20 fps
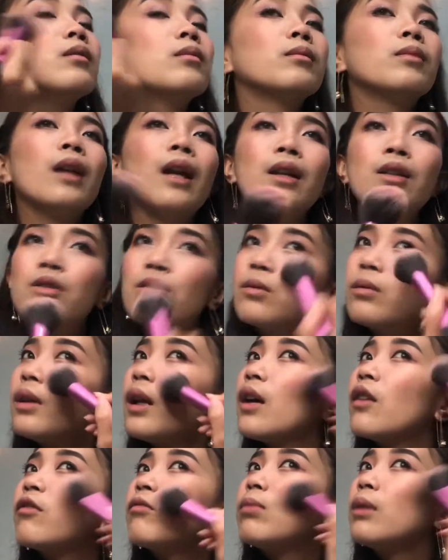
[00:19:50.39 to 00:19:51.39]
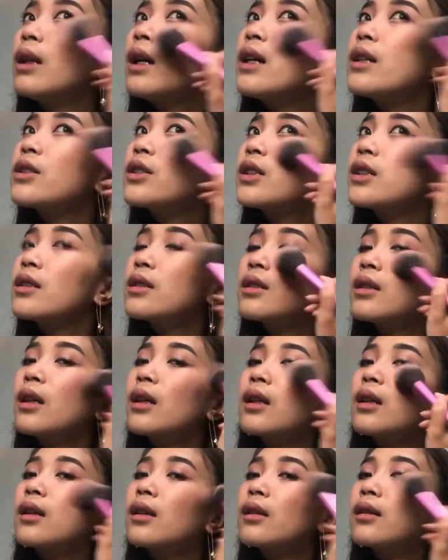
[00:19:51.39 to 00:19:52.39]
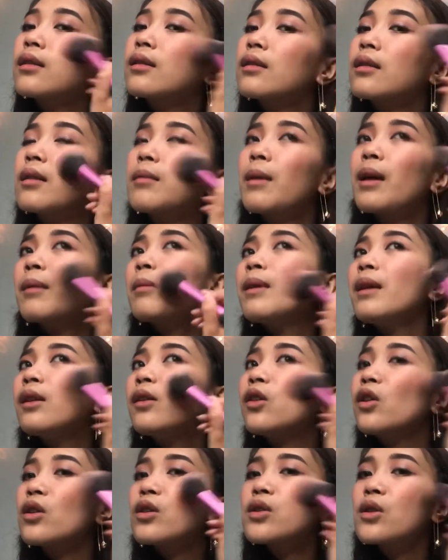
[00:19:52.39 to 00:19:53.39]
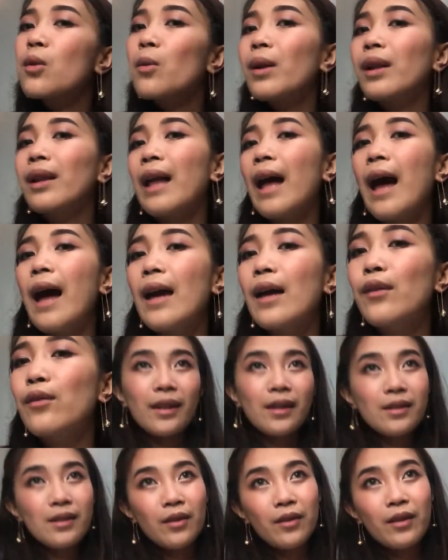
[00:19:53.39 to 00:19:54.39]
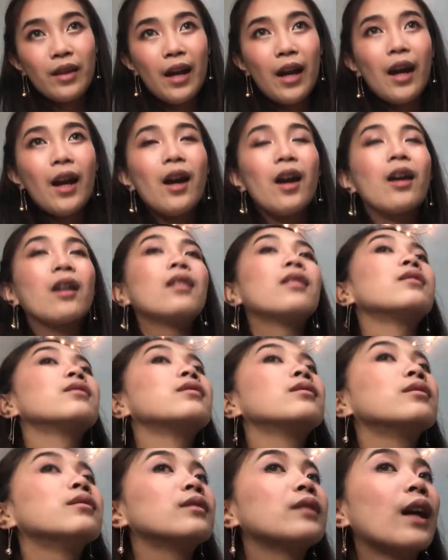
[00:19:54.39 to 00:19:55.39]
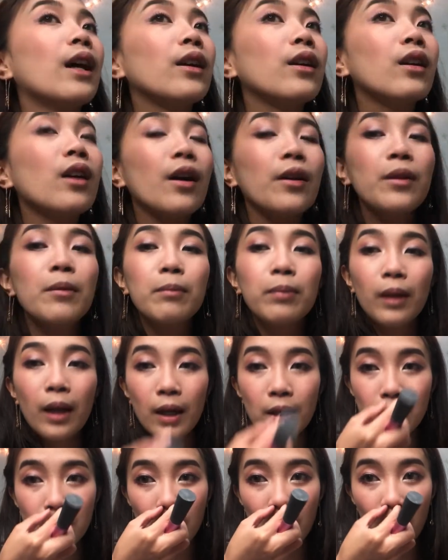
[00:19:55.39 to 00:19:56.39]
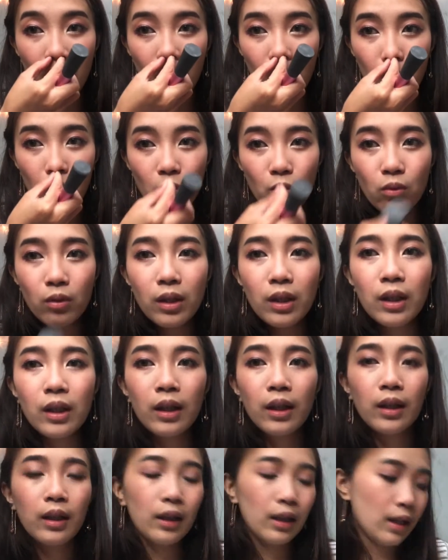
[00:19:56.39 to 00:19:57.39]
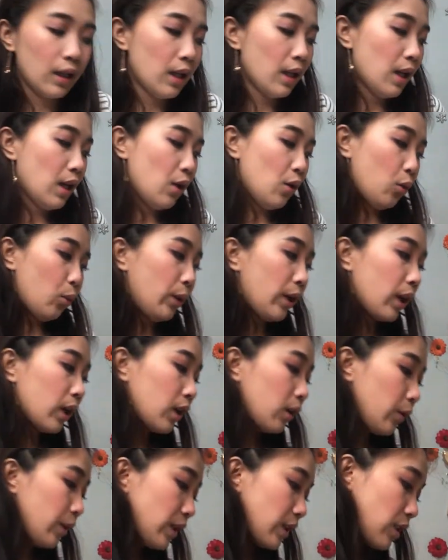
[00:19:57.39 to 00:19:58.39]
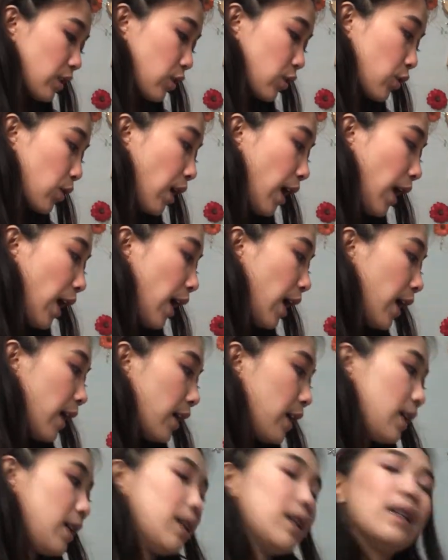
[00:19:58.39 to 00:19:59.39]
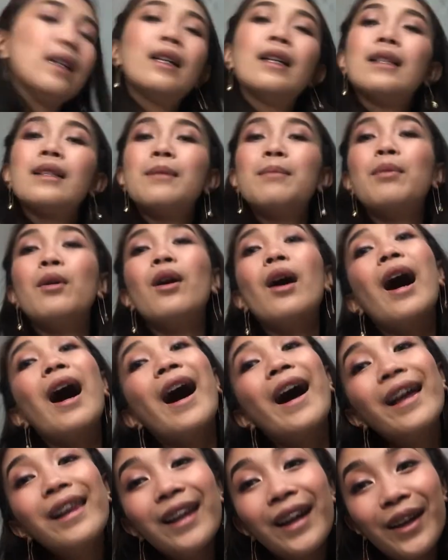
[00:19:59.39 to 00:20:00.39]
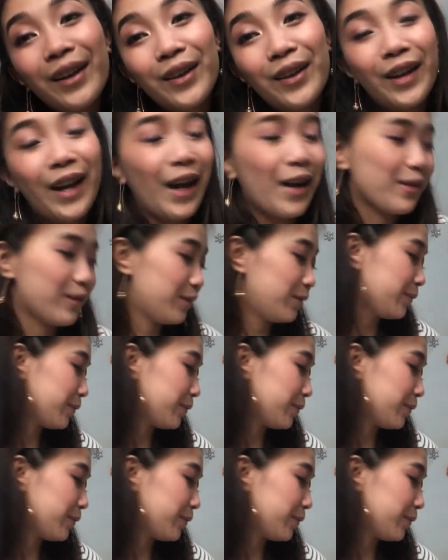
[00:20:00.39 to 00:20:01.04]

But I do love blushes, like, they make me look so alive. So there, now you got the blush on. We are going to try to put highlighter now.